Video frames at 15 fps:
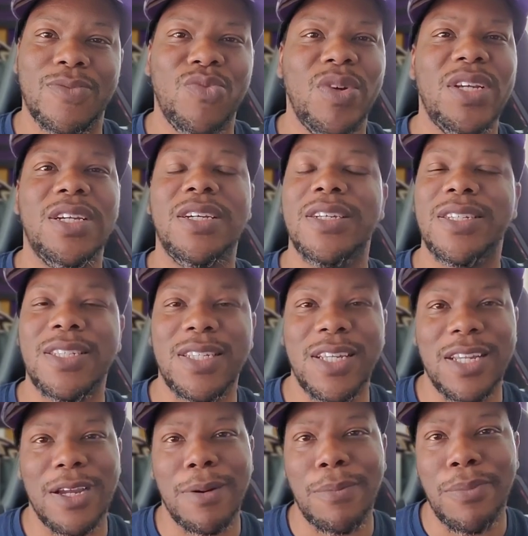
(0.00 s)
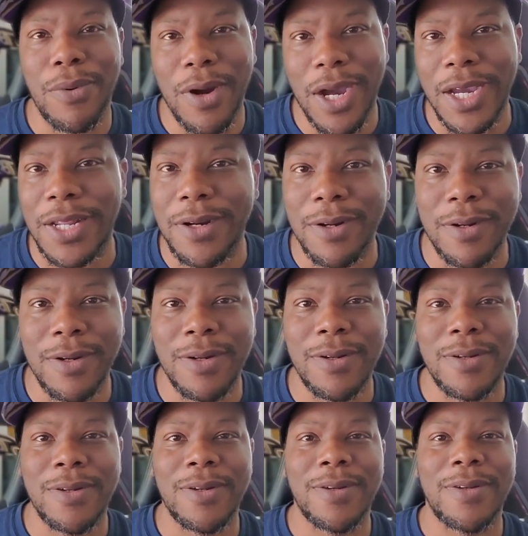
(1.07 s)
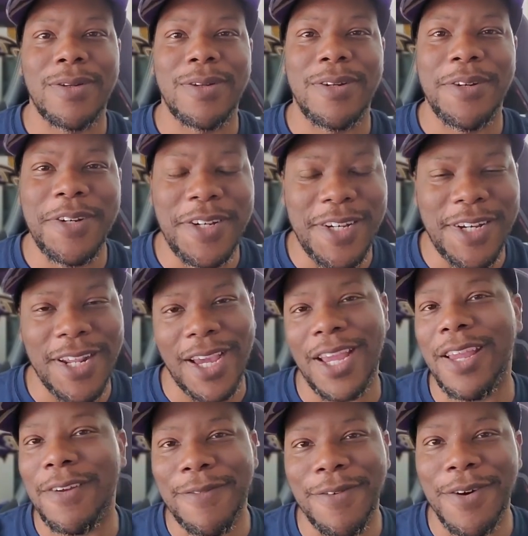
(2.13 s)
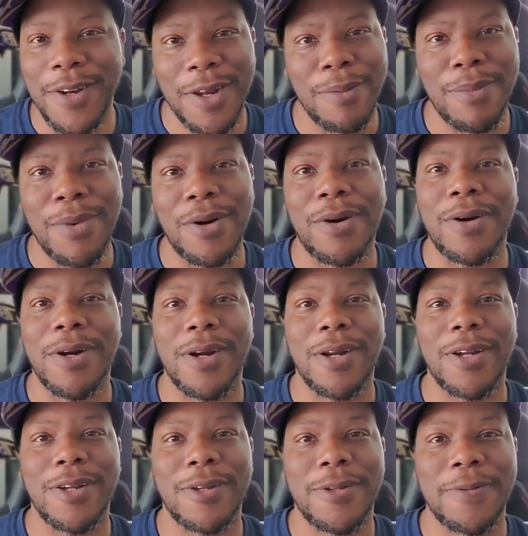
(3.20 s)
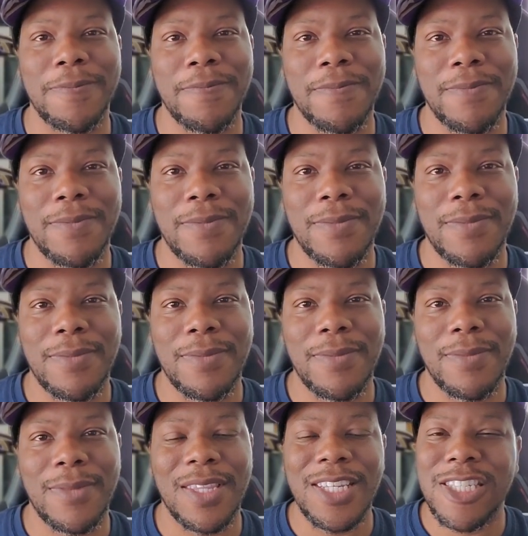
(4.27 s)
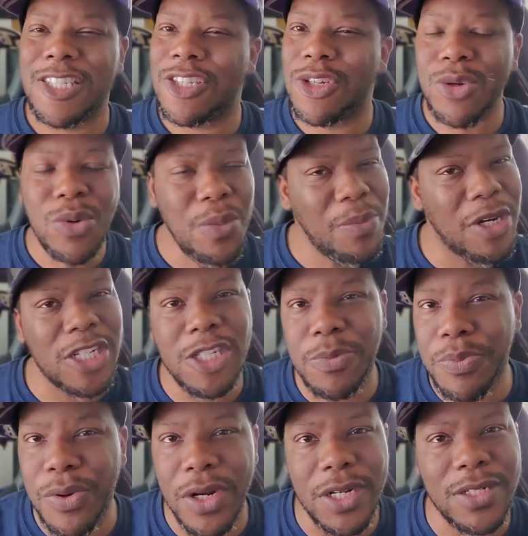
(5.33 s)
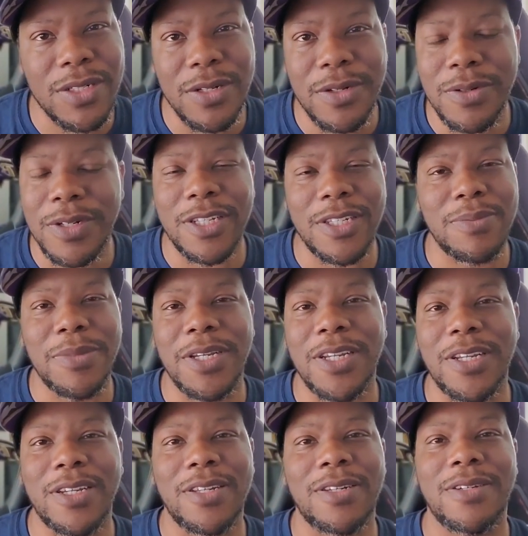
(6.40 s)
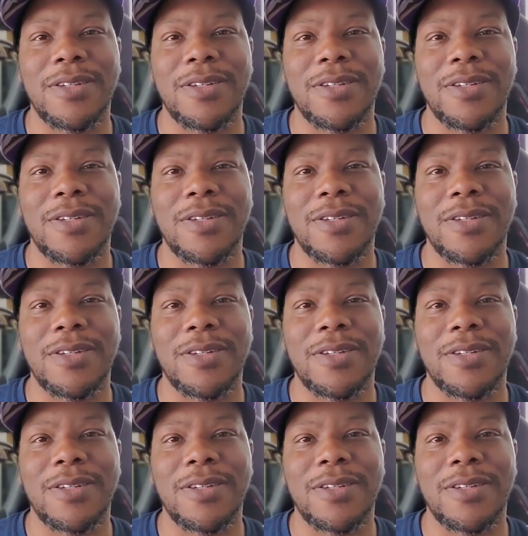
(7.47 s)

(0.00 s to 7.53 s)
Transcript: We could see a brighter day for Lamar. It's too much pressure on this man.